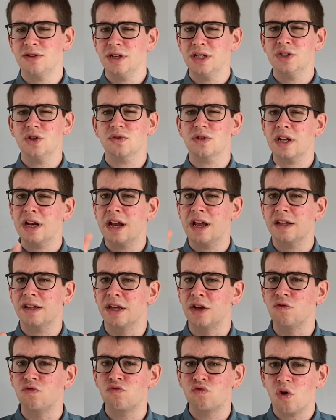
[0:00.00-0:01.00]
He's not done
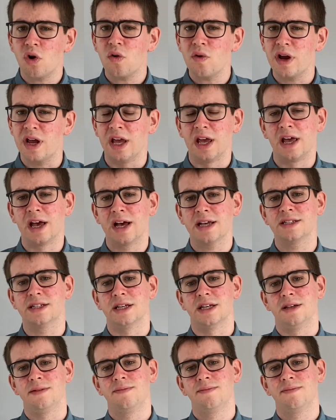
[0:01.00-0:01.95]
anything wrong here, has he?